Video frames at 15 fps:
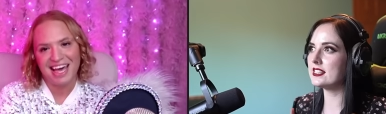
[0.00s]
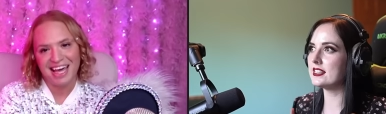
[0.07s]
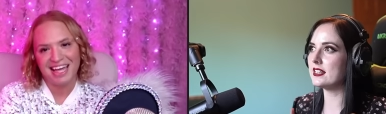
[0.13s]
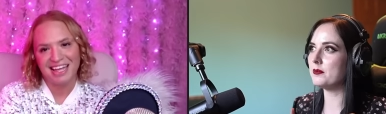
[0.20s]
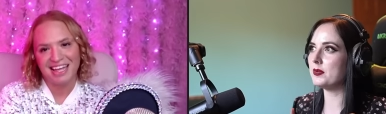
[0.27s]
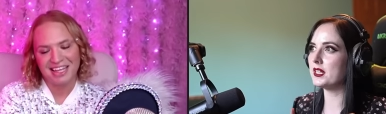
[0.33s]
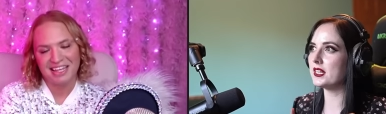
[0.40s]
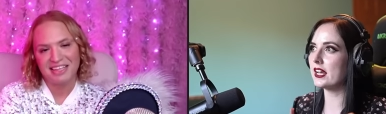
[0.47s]
Speaker 1: and then
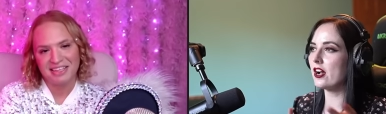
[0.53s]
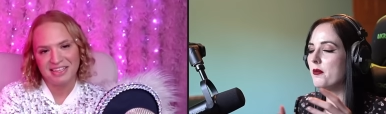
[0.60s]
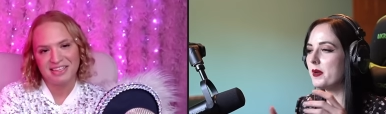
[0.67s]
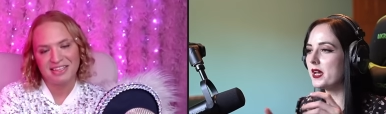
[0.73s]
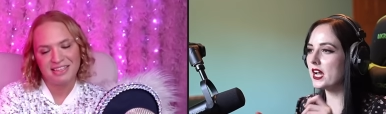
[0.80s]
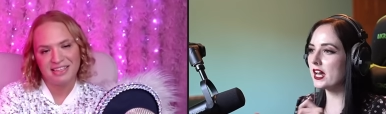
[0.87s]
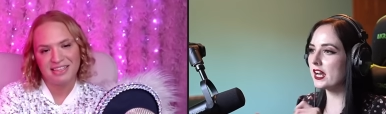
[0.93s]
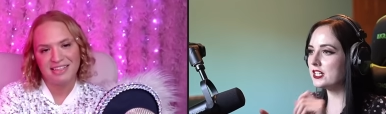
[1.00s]
being like oh
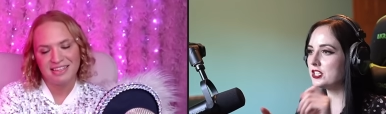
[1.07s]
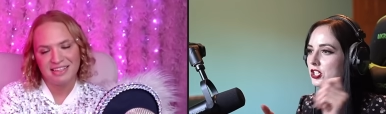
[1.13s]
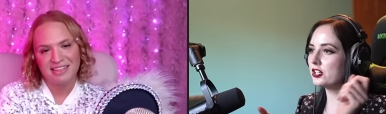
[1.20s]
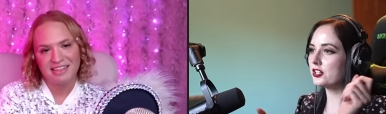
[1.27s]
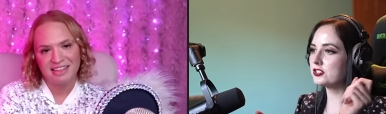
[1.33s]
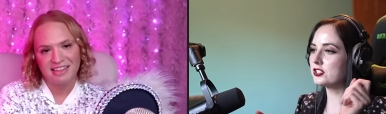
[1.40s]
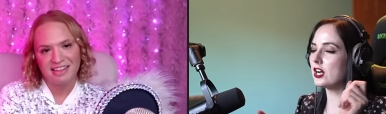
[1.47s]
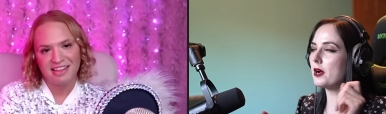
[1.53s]
my god i took
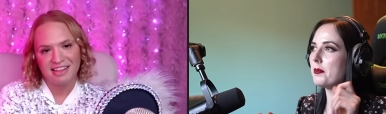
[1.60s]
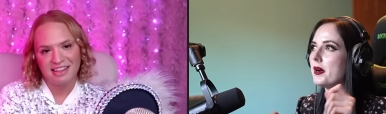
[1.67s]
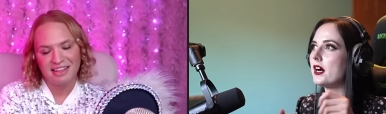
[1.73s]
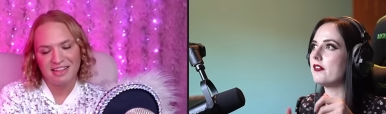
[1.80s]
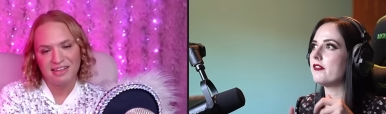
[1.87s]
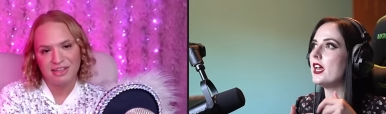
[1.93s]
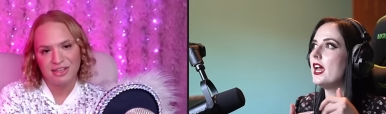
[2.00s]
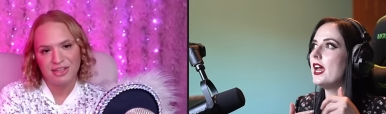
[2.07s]
her top
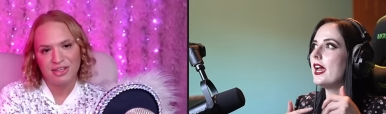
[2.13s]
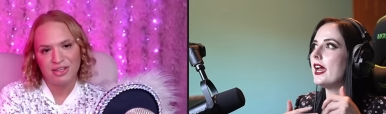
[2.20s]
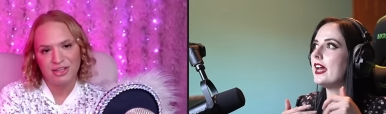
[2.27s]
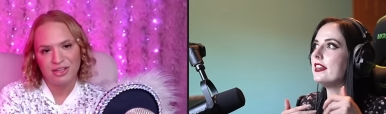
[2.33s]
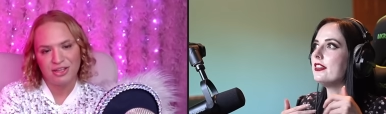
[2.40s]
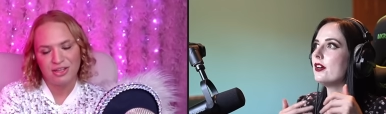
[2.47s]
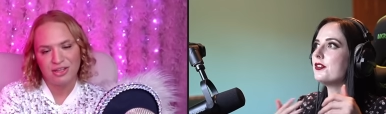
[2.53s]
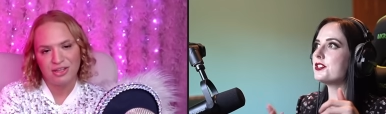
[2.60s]
off
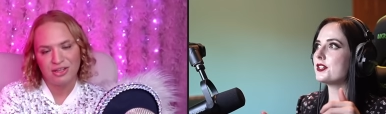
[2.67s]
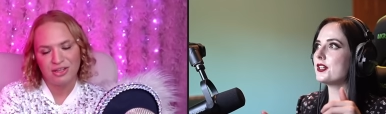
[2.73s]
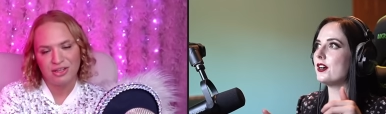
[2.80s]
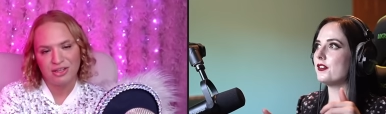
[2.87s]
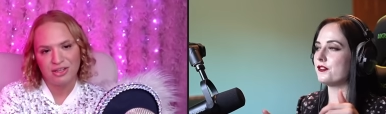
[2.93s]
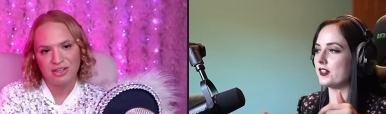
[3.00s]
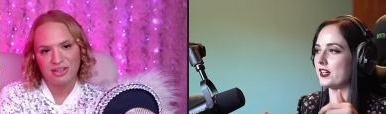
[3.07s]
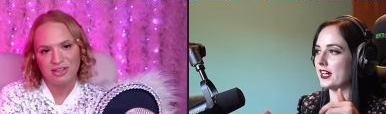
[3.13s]
and those are all
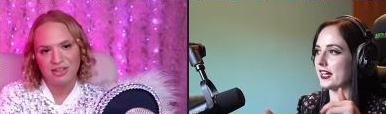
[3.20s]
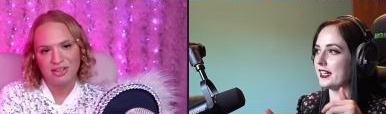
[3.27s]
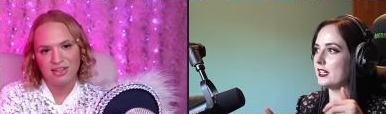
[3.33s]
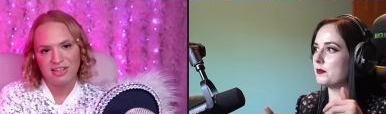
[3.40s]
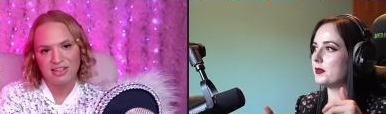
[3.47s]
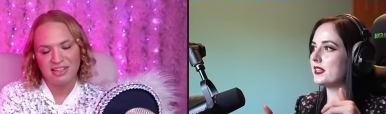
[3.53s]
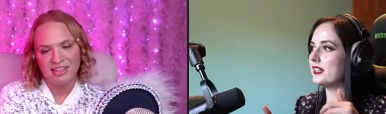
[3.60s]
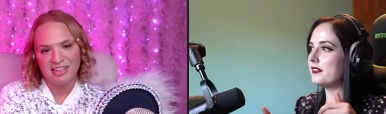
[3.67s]
fine
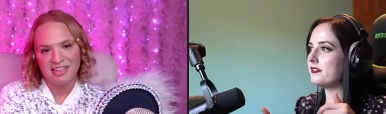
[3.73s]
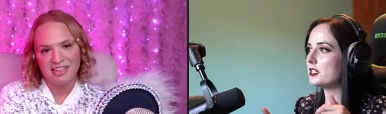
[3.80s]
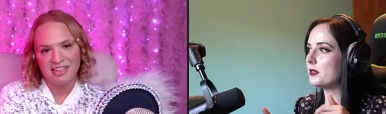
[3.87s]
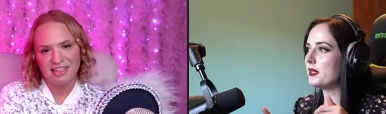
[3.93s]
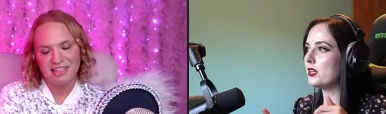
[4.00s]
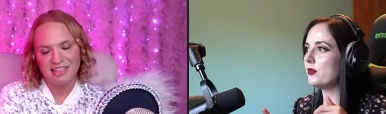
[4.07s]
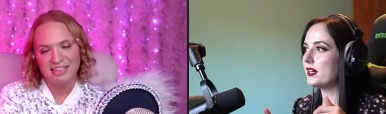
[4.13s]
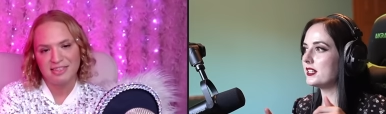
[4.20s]
but then if
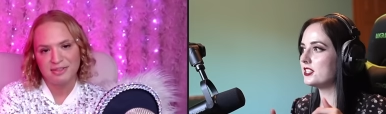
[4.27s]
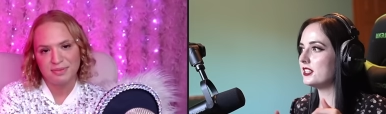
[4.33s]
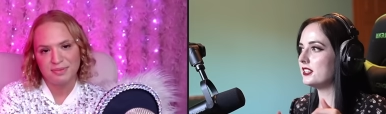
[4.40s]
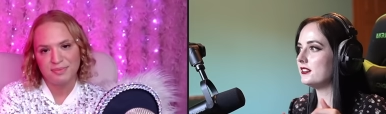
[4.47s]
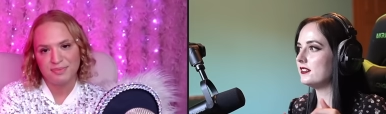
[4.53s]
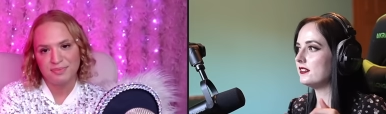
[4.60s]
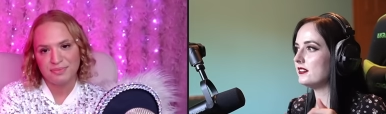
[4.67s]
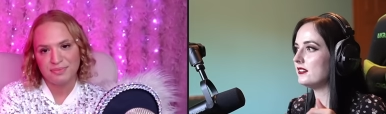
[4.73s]
somebody wants to
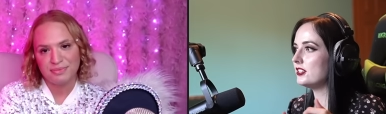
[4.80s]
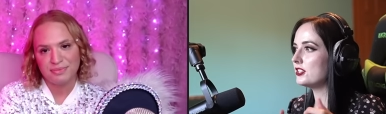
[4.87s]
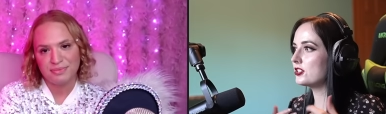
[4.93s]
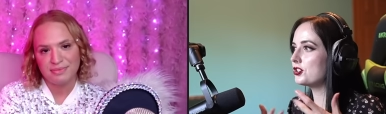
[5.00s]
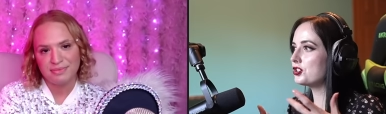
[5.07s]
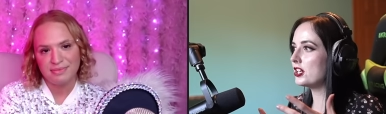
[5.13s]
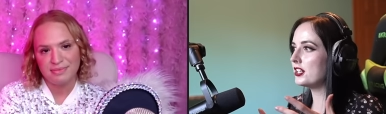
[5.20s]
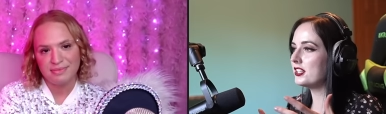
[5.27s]

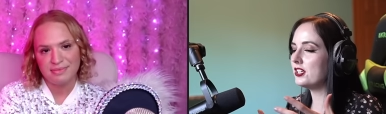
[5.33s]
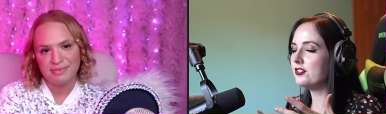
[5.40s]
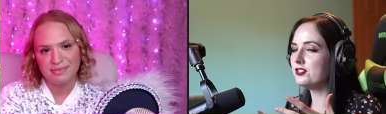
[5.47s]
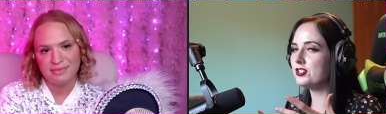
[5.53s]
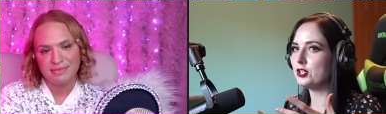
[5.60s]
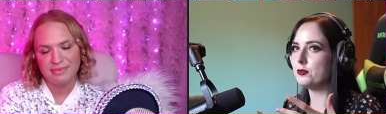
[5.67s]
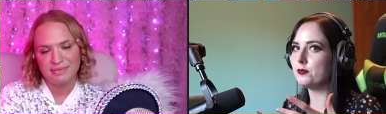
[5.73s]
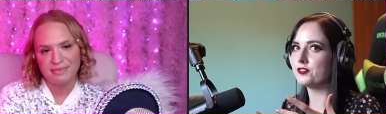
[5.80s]
search on
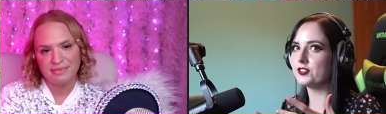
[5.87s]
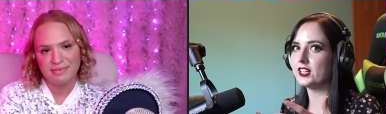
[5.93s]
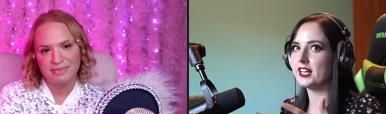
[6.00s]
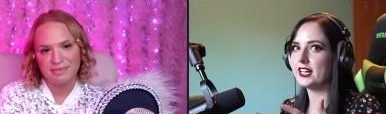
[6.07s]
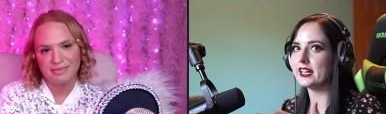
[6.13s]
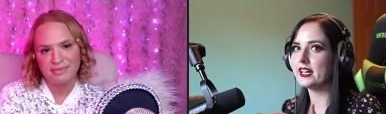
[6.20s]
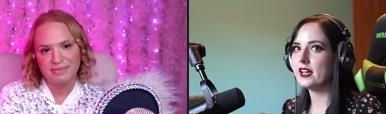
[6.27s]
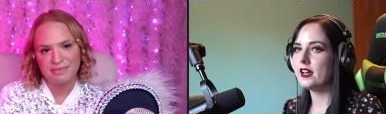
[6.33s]
youtube for
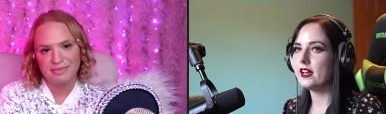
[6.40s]
like